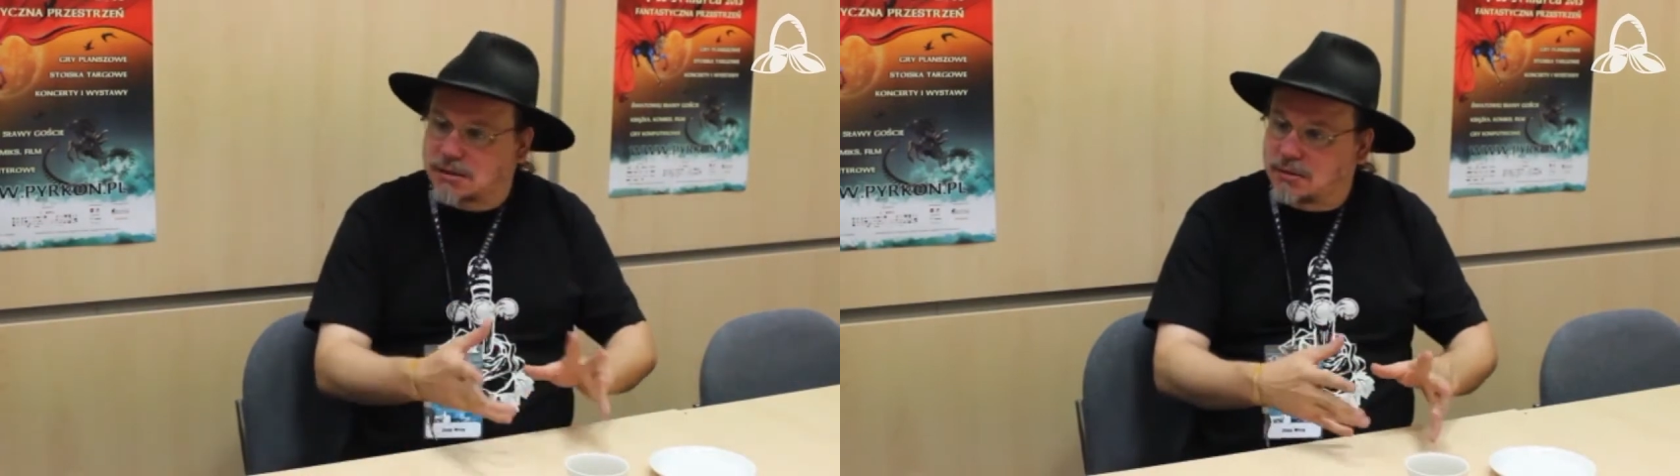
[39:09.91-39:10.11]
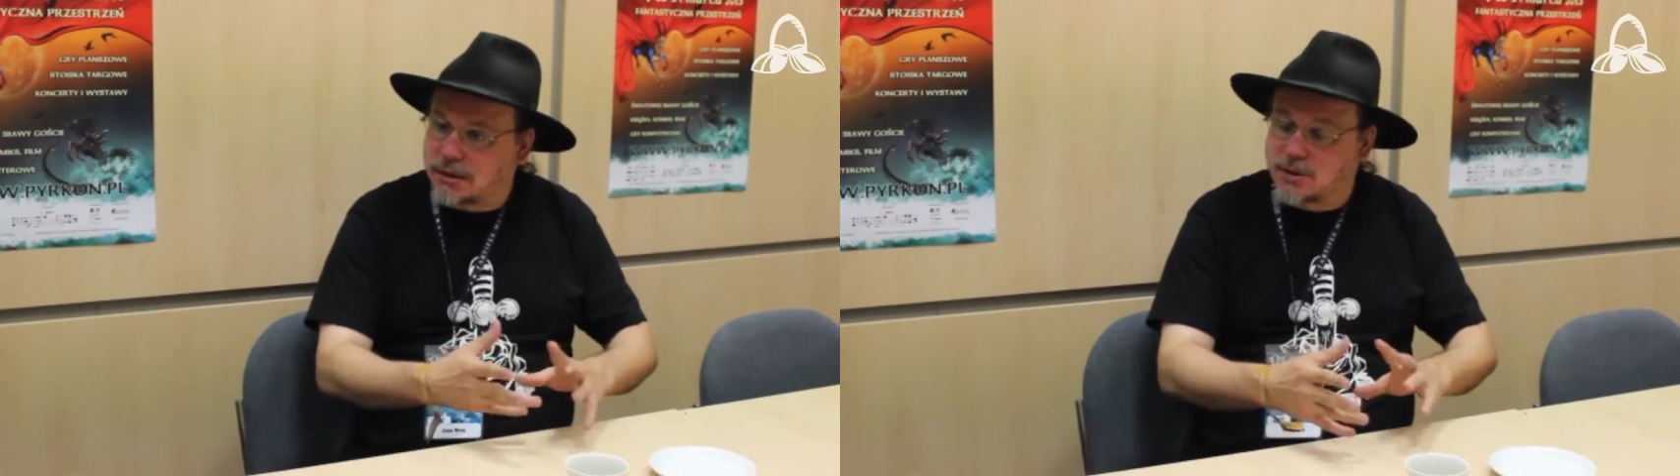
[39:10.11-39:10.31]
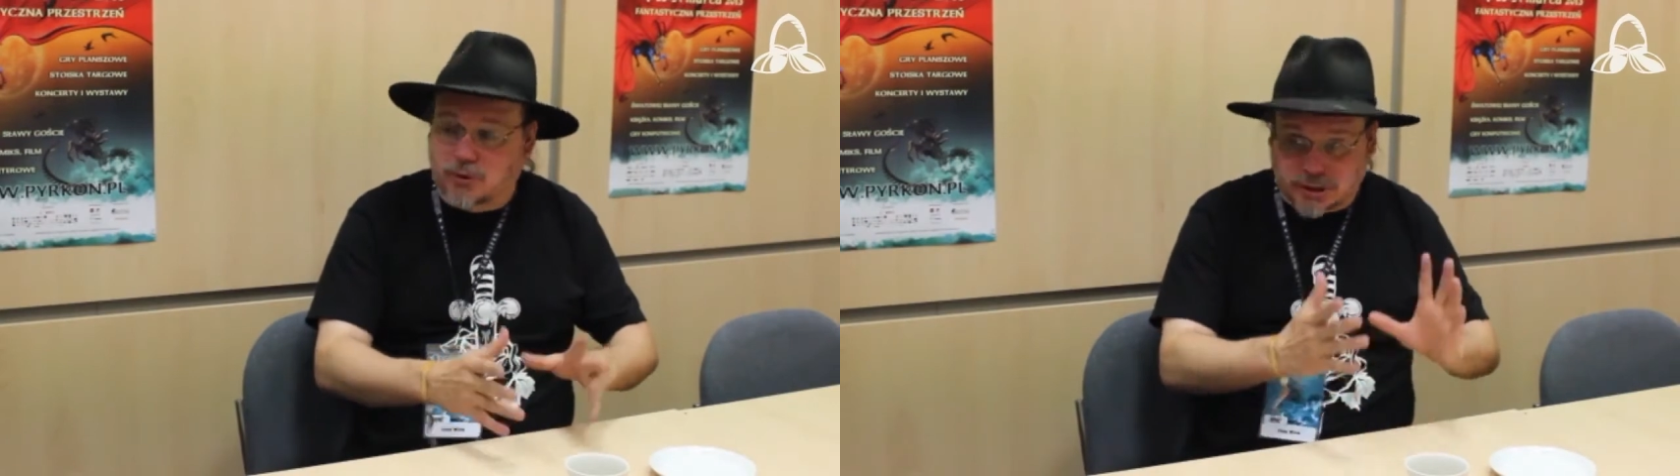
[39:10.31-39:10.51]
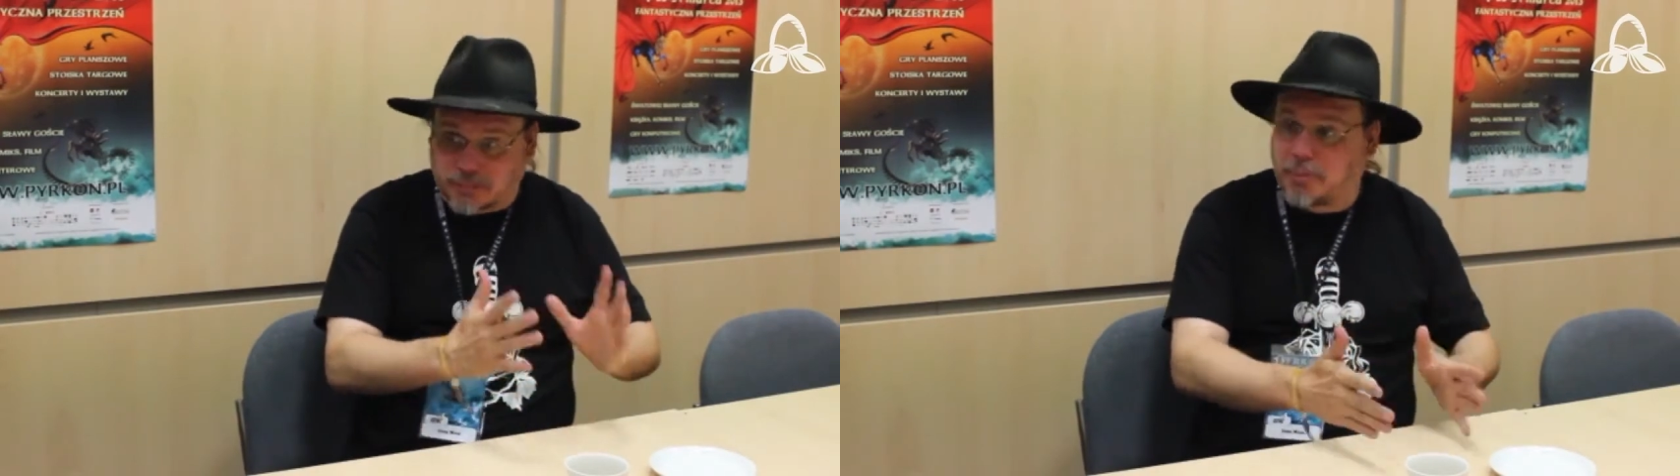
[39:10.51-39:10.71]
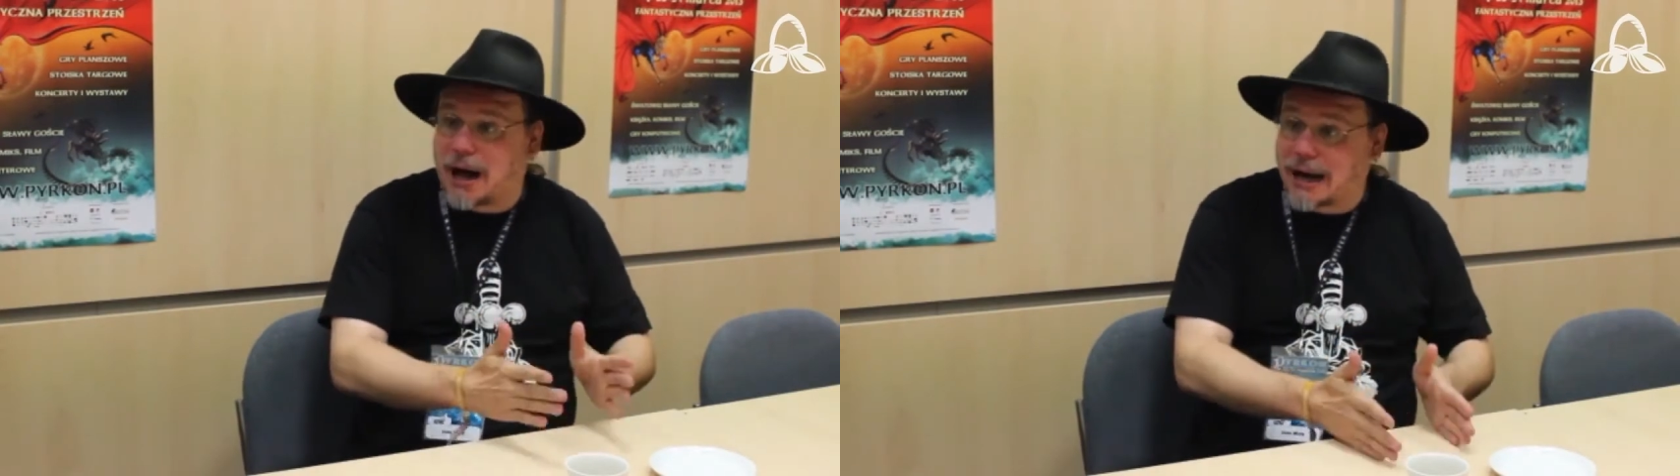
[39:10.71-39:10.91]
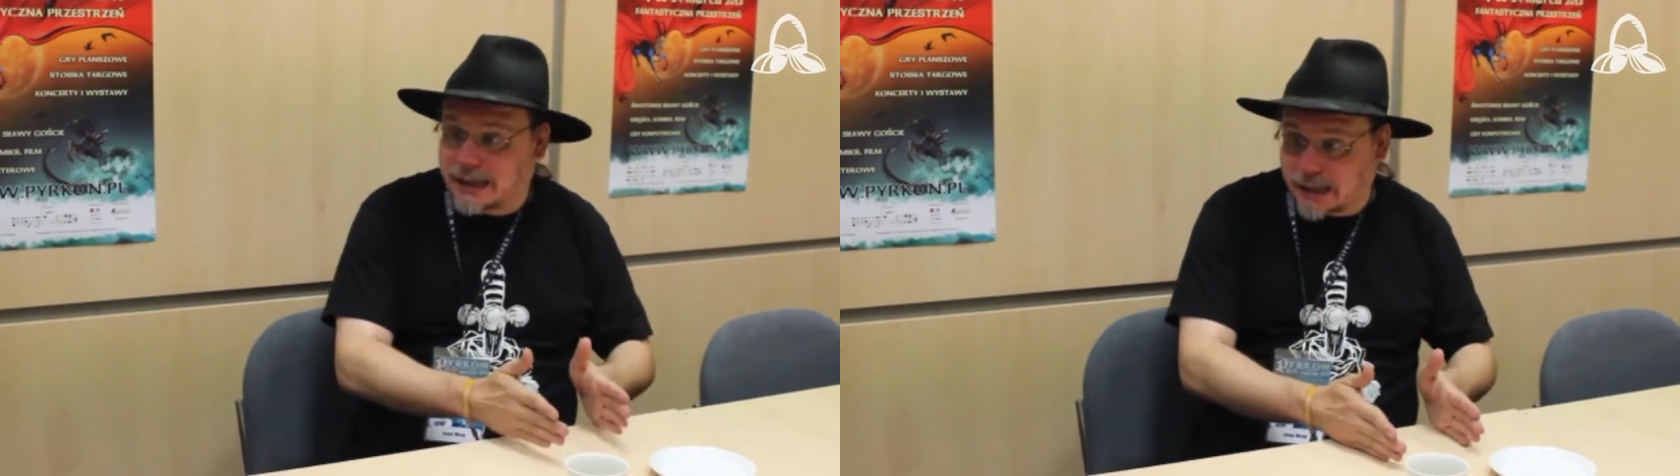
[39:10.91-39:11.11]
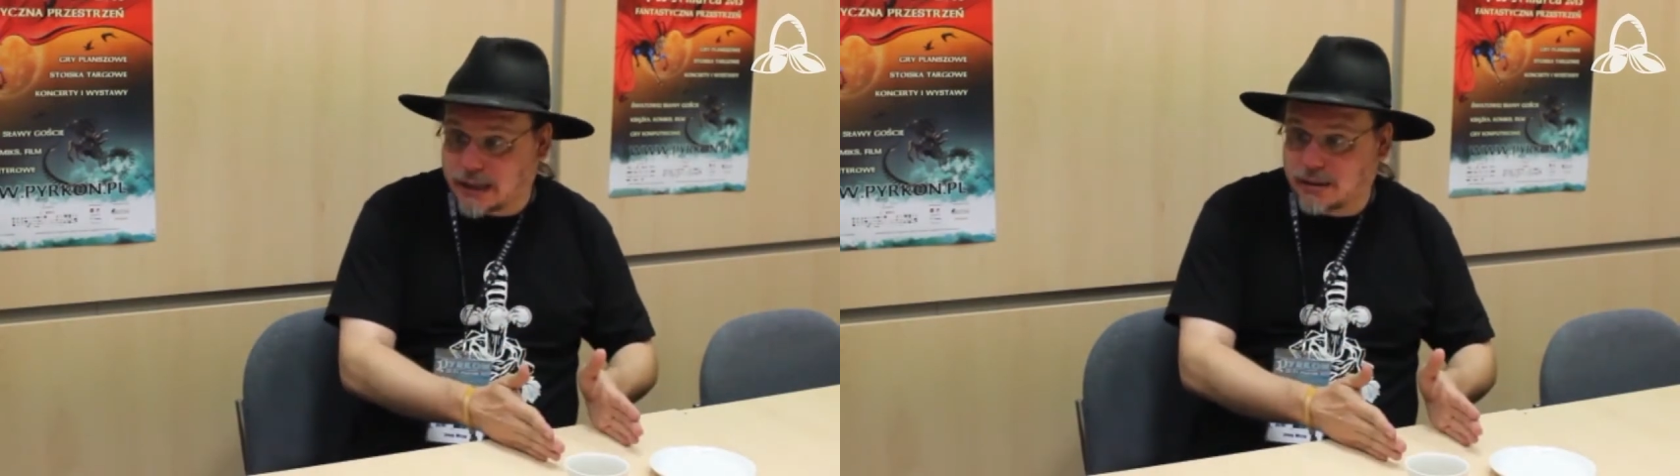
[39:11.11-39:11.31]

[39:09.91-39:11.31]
and there was a body.